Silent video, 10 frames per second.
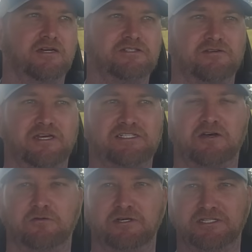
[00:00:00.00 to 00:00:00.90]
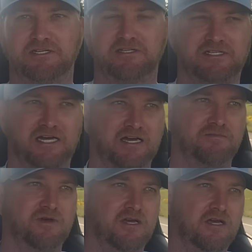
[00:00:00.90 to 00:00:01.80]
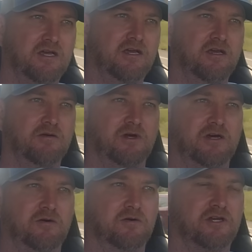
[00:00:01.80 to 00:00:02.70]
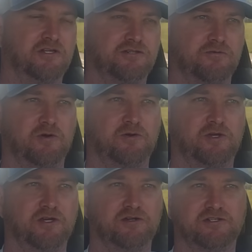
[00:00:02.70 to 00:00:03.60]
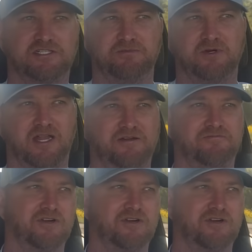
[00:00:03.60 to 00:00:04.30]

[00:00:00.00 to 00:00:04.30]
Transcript: uh, so that's always a good time when old Country Road Cure, Simple Life